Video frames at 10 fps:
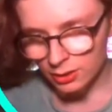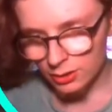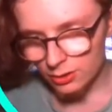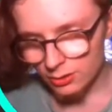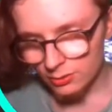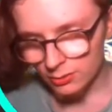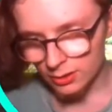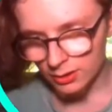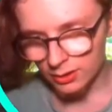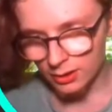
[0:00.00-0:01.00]
Shin
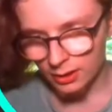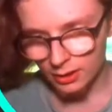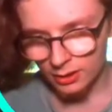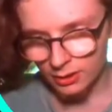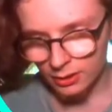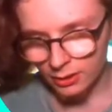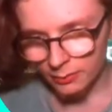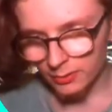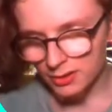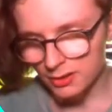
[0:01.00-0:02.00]
with